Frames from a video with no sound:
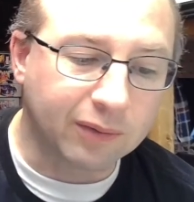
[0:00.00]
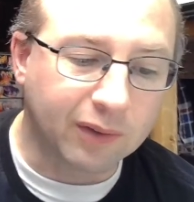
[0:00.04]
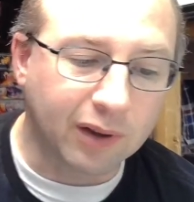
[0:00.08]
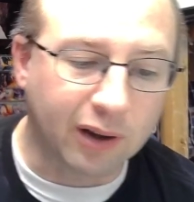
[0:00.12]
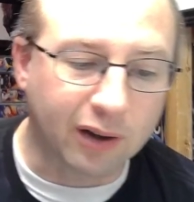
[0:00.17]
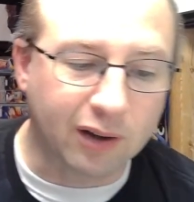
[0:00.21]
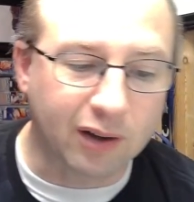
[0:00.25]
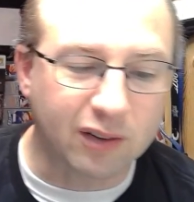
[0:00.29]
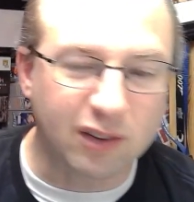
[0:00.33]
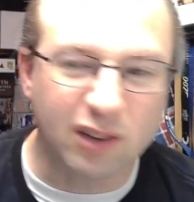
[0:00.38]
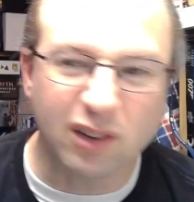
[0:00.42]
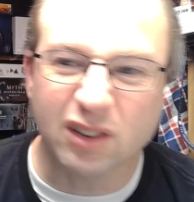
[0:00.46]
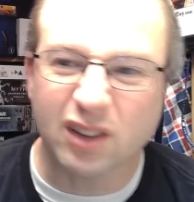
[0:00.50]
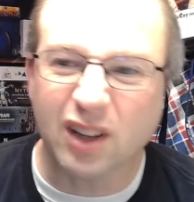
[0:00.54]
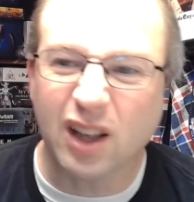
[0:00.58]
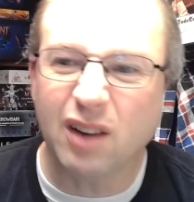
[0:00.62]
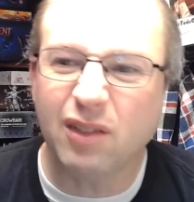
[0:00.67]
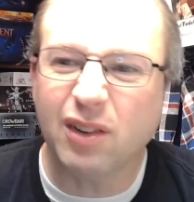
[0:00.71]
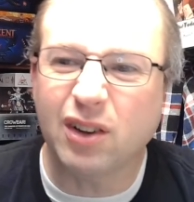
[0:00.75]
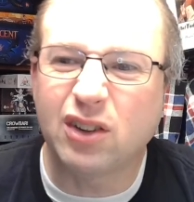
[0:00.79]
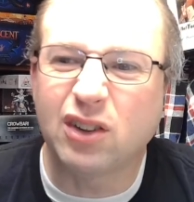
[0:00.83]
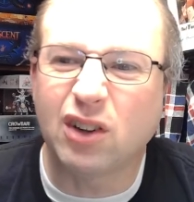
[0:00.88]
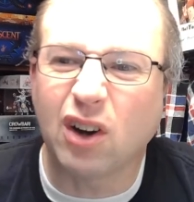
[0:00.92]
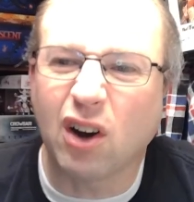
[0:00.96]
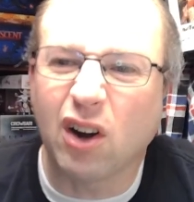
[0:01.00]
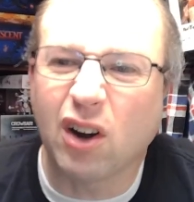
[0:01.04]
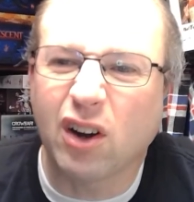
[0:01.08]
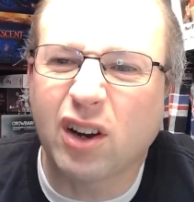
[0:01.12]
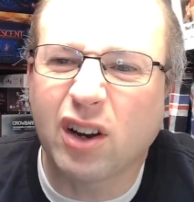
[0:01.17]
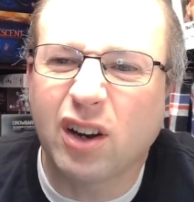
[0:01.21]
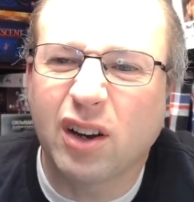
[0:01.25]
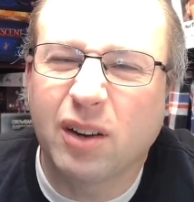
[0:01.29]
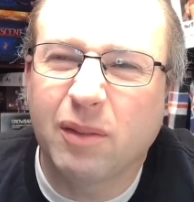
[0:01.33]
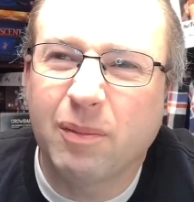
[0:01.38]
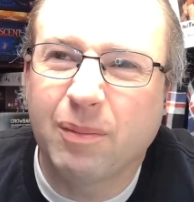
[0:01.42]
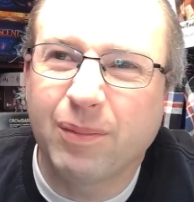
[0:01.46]
Because it's kind of a dark
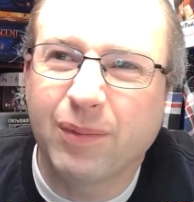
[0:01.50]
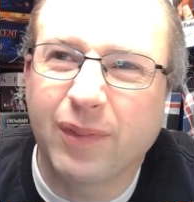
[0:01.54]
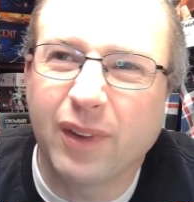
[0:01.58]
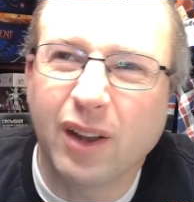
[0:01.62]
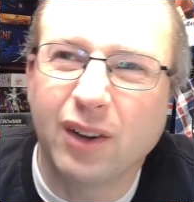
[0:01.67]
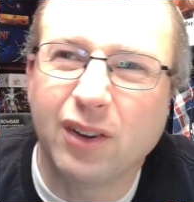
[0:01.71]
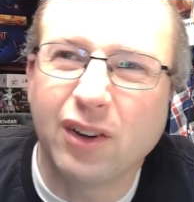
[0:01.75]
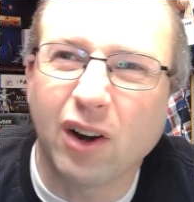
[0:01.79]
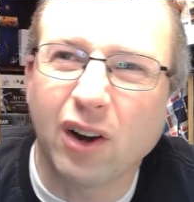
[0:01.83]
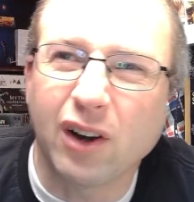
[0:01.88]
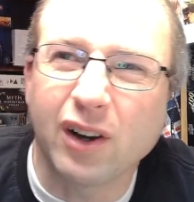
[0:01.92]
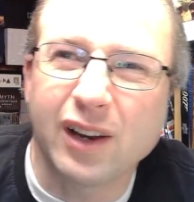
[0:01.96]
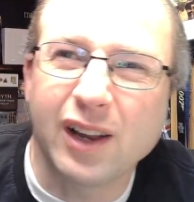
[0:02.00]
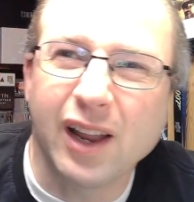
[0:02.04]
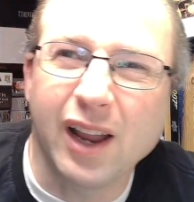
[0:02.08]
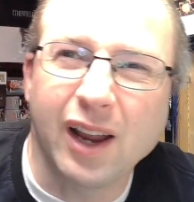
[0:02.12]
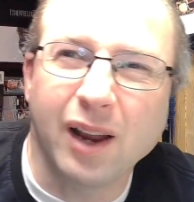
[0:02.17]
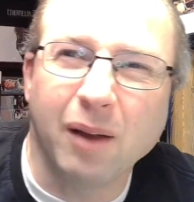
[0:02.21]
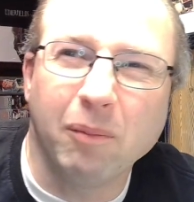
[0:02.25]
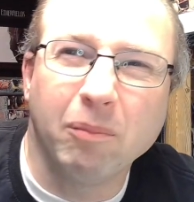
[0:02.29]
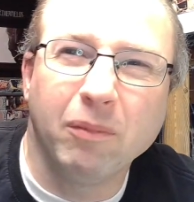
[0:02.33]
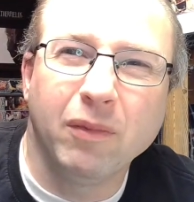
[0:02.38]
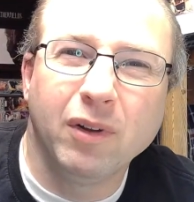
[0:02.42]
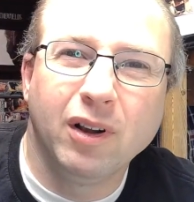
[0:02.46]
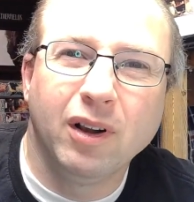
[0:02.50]
a dark game.